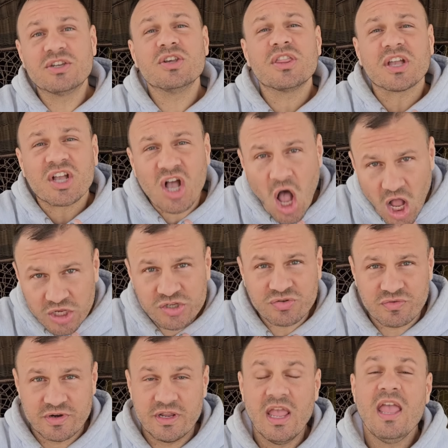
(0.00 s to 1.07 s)
to the
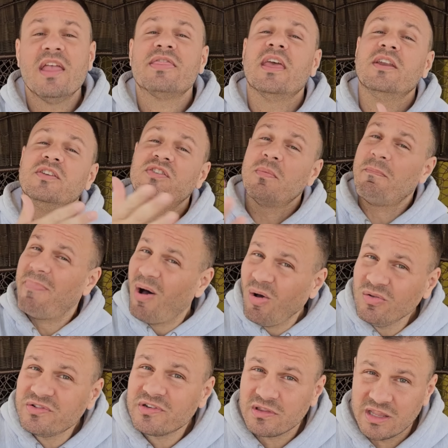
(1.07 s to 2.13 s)
country that he
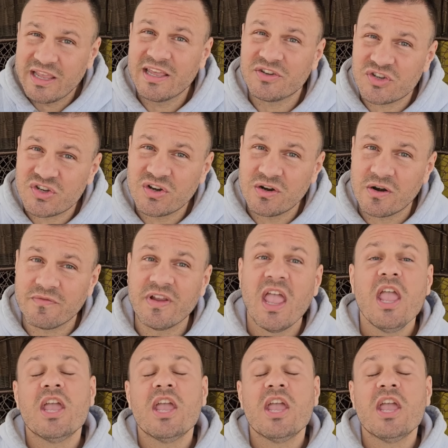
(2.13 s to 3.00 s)
supposedly had served,